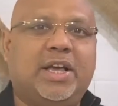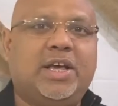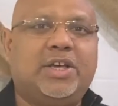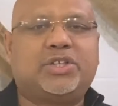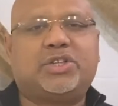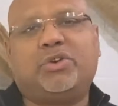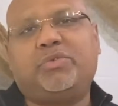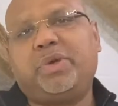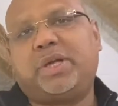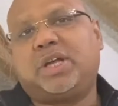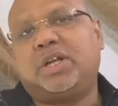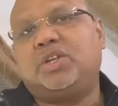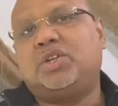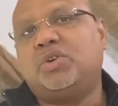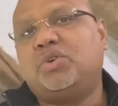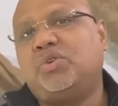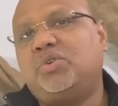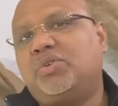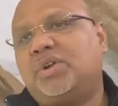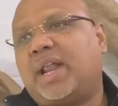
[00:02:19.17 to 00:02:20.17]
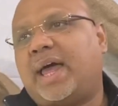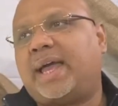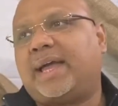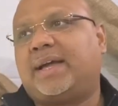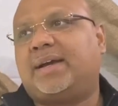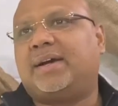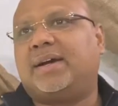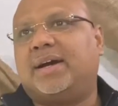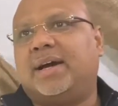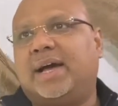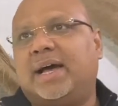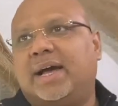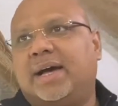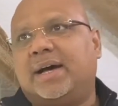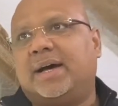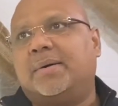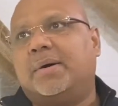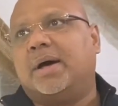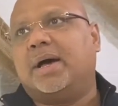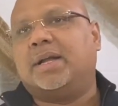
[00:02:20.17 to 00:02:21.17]
So we could do like
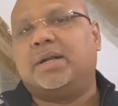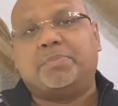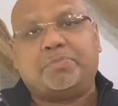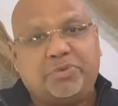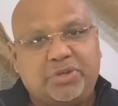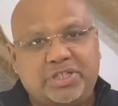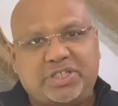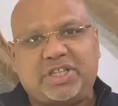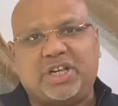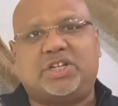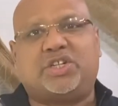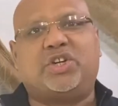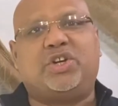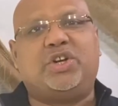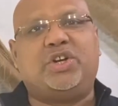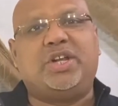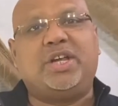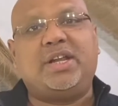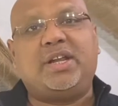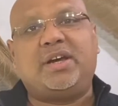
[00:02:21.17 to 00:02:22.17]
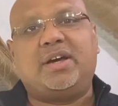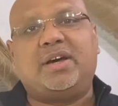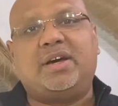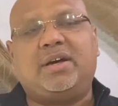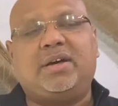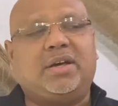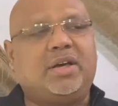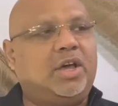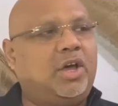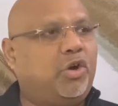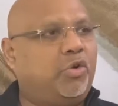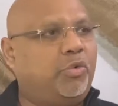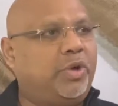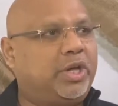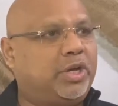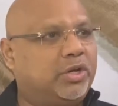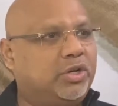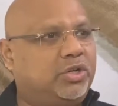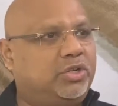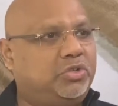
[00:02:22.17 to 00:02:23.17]
an appreciation dinner. We
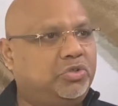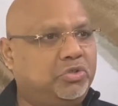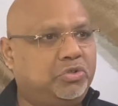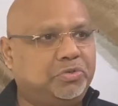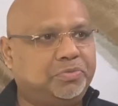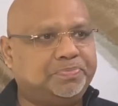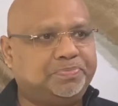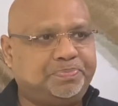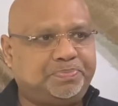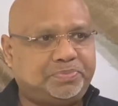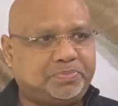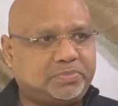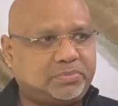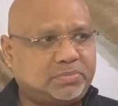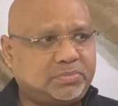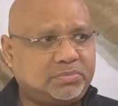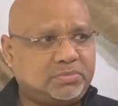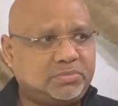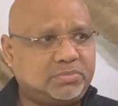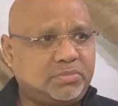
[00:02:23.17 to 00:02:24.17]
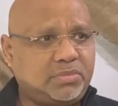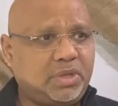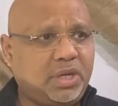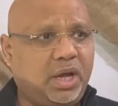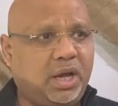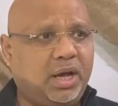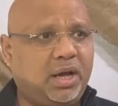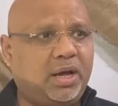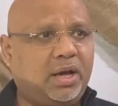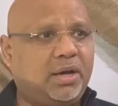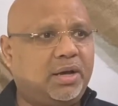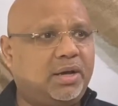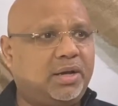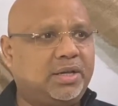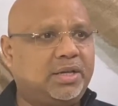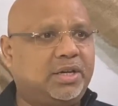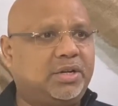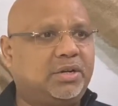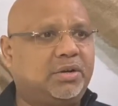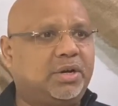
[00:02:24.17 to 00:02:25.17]
could do
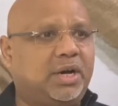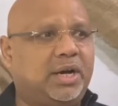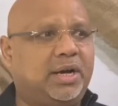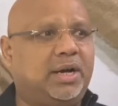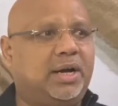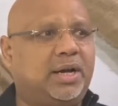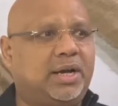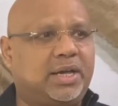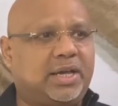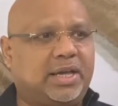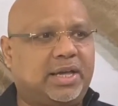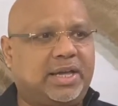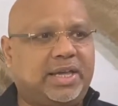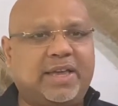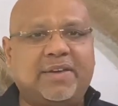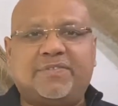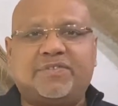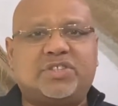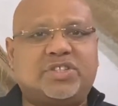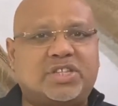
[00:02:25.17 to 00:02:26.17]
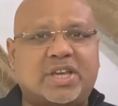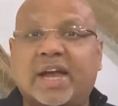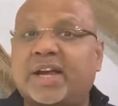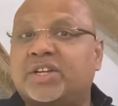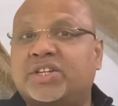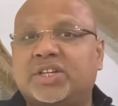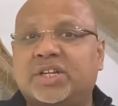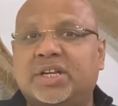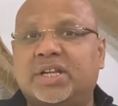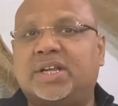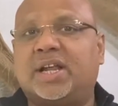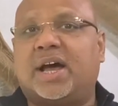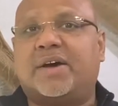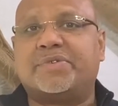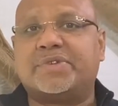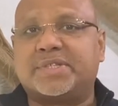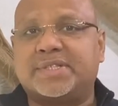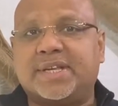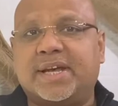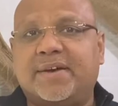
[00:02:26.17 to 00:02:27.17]
a gift section in
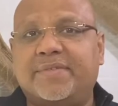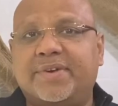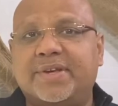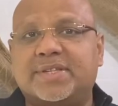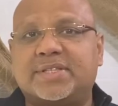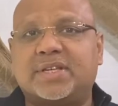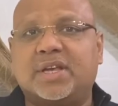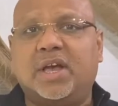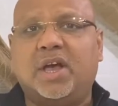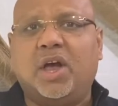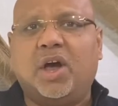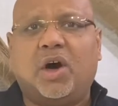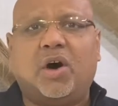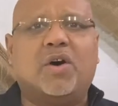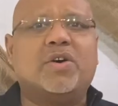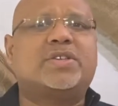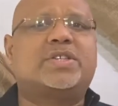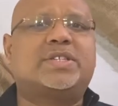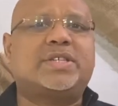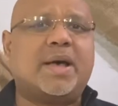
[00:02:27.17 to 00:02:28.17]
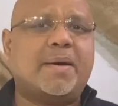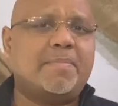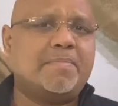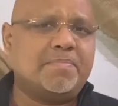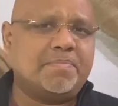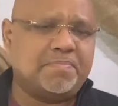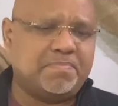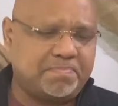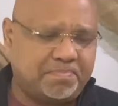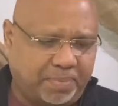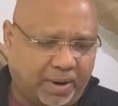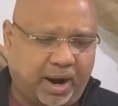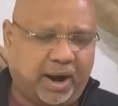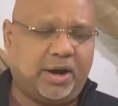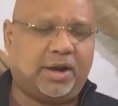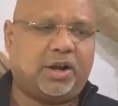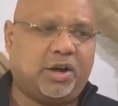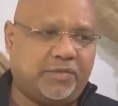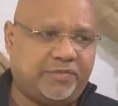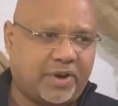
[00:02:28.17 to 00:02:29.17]
our service, or some
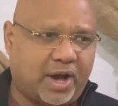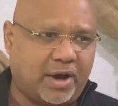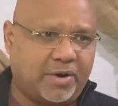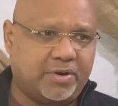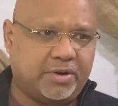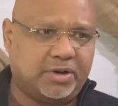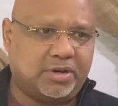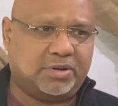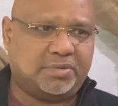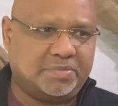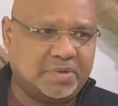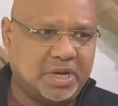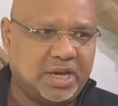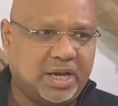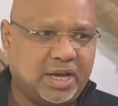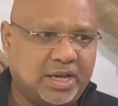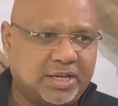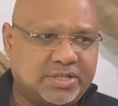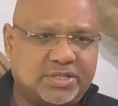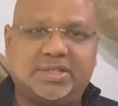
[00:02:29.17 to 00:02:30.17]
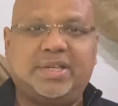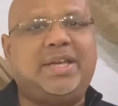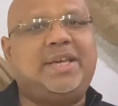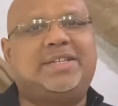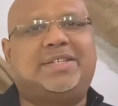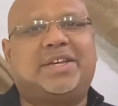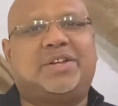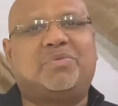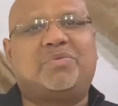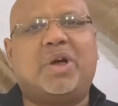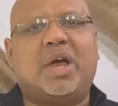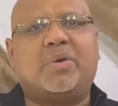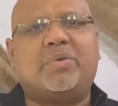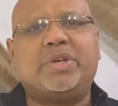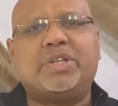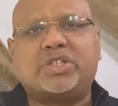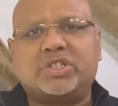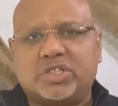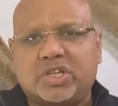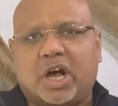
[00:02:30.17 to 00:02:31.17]
part of our season where
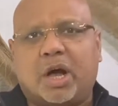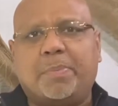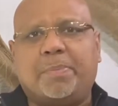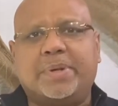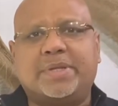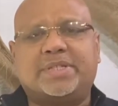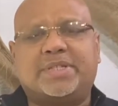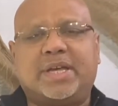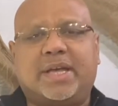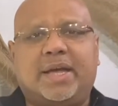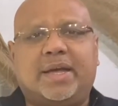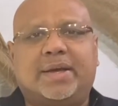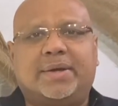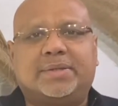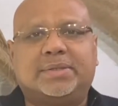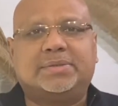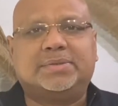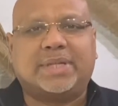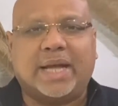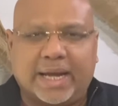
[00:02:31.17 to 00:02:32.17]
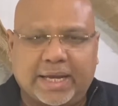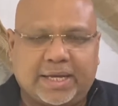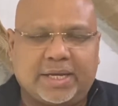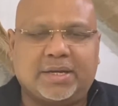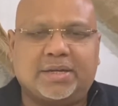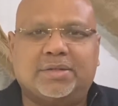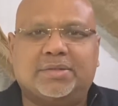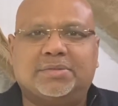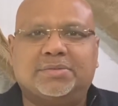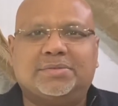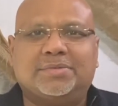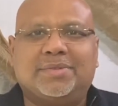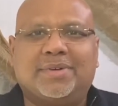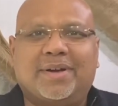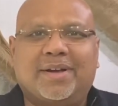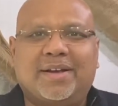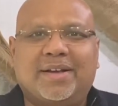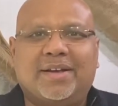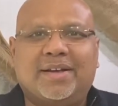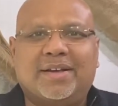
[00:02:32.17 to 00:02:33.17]
we stop and say, thank you,
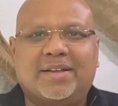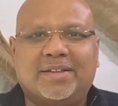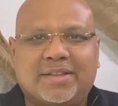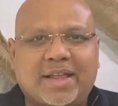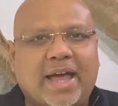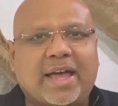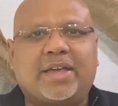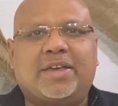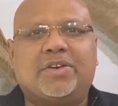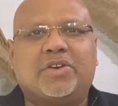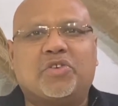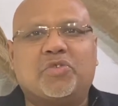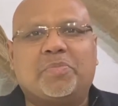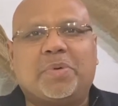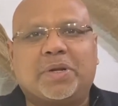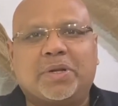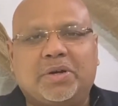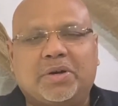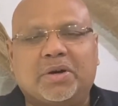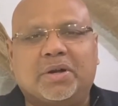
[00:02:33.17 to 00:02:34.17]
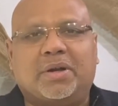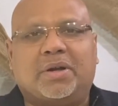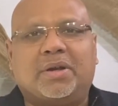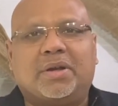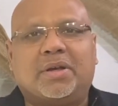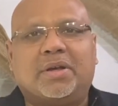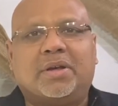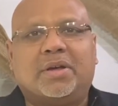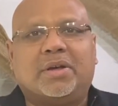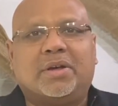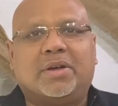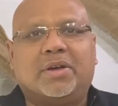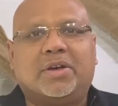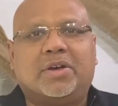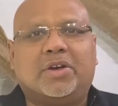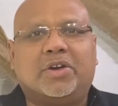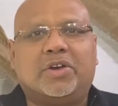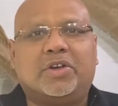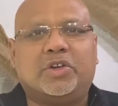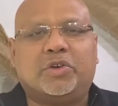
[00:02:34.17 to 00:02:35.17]
you've been good,
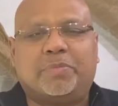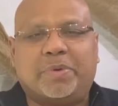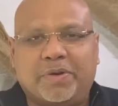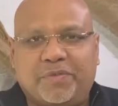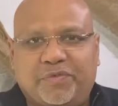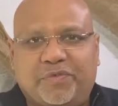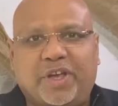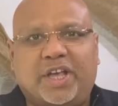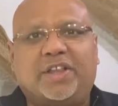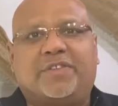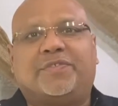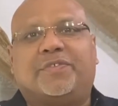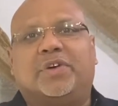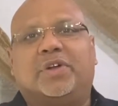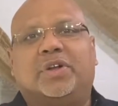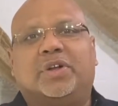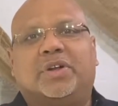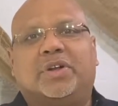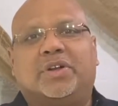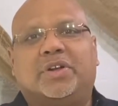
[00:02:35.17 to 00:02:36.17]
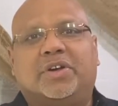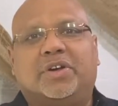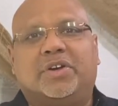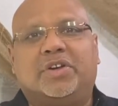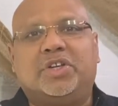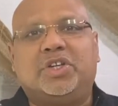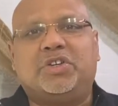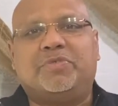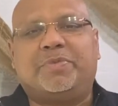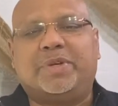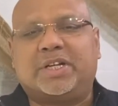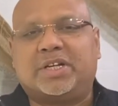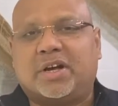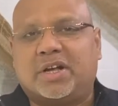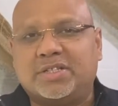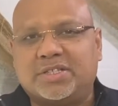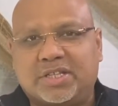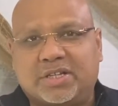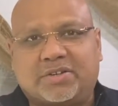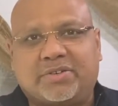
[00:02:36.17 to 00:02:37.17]
you've been faithful, you've been
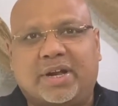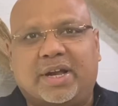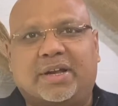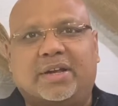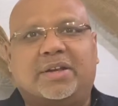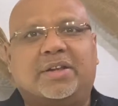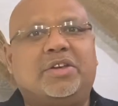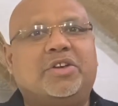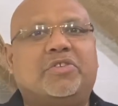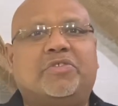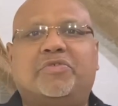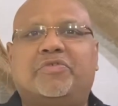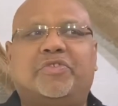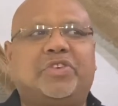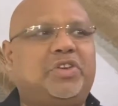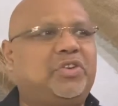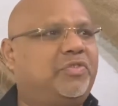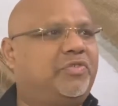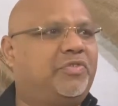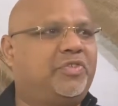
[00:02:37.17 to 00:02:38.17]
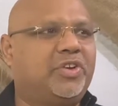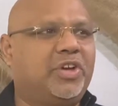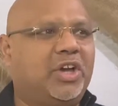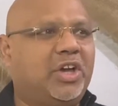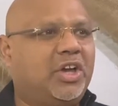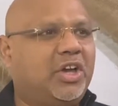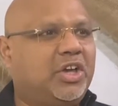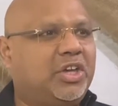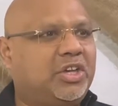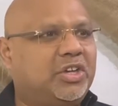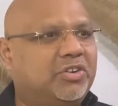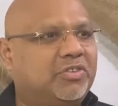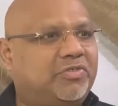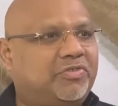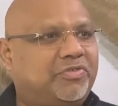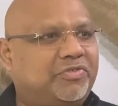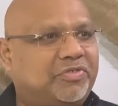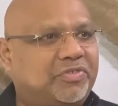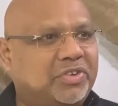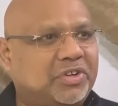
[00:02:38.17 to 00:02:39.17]
consecrated,
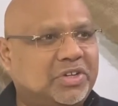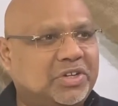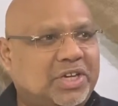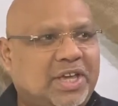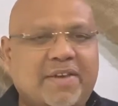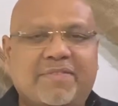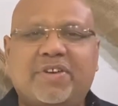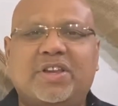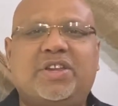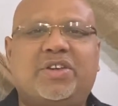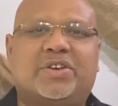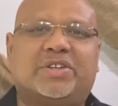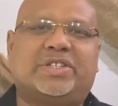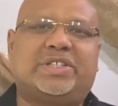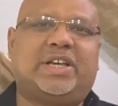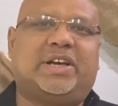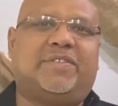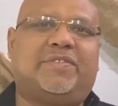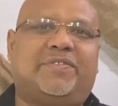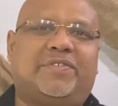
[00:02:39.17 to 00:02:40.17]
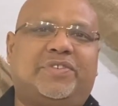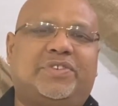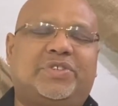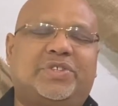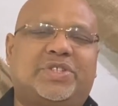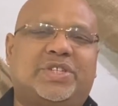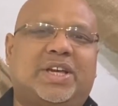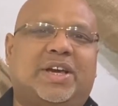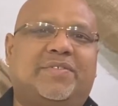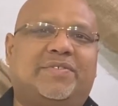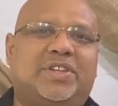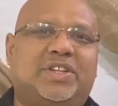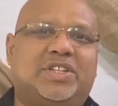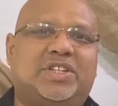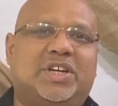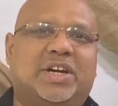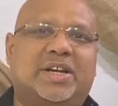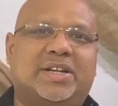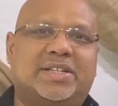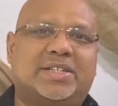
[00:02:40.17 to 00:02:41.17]
you've given yourself to serve the
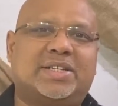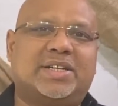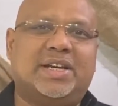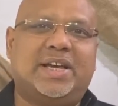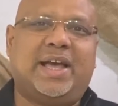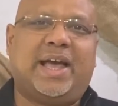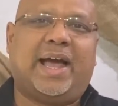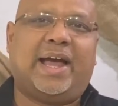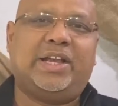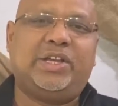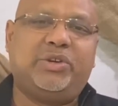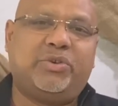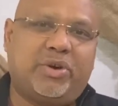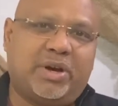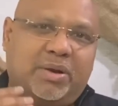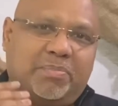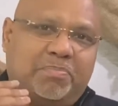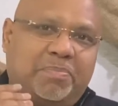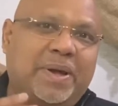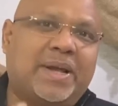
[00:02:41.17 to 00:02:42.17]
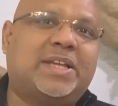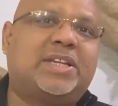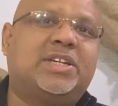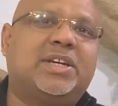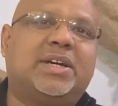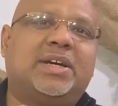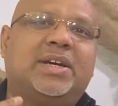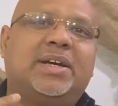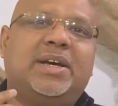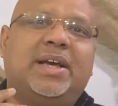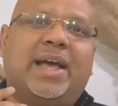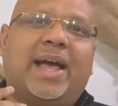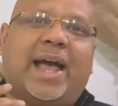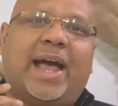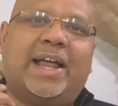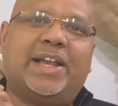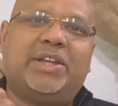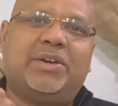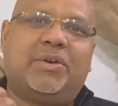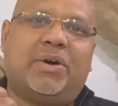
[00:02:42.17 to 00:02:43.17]
church, and you are a picture
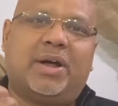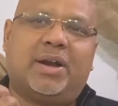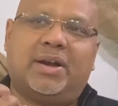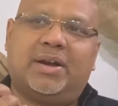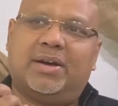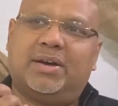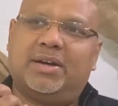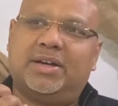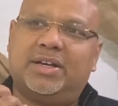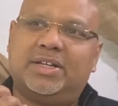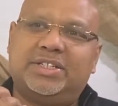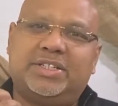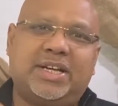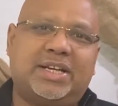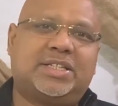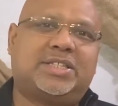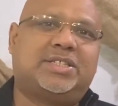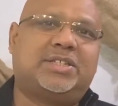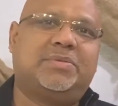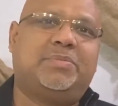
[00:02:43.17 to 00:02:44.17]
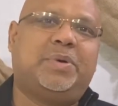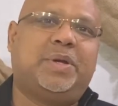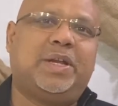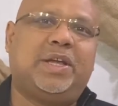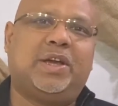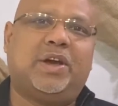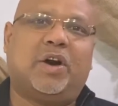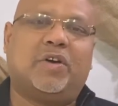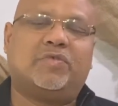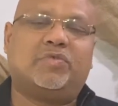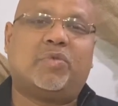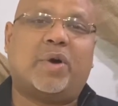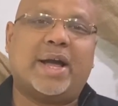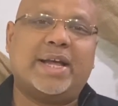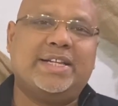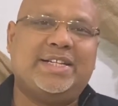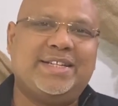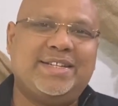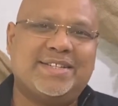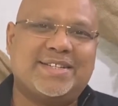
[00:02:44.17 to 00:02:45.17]
and you are a testimony of why
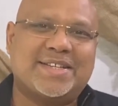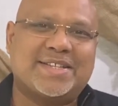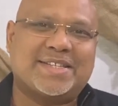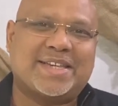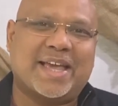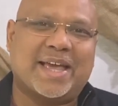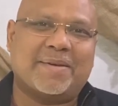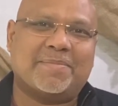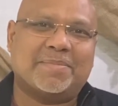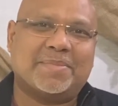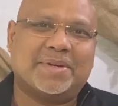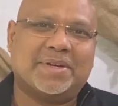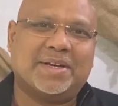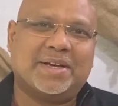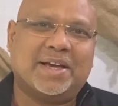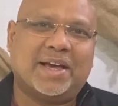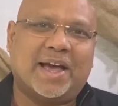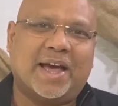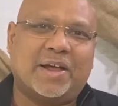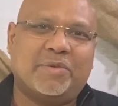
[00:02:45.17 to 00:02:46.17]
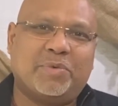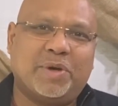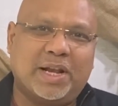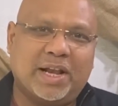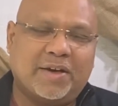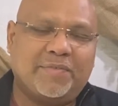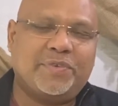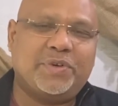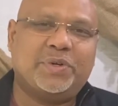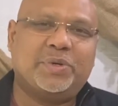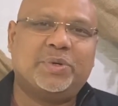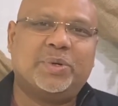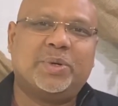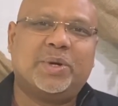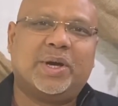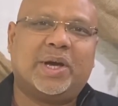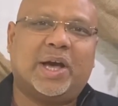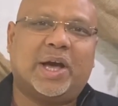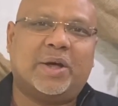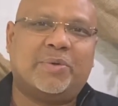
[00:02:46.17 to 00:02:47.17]
Jesus came, and we love
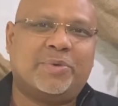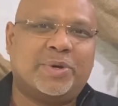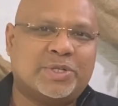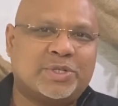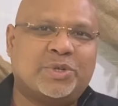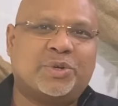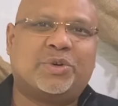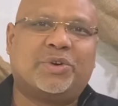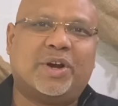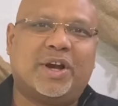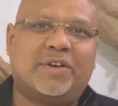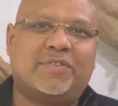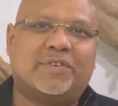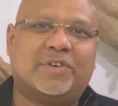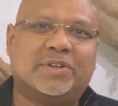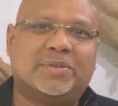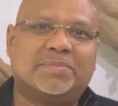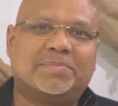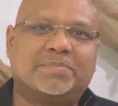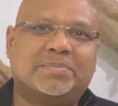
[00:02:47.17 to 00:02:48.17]
you and we're so grateful.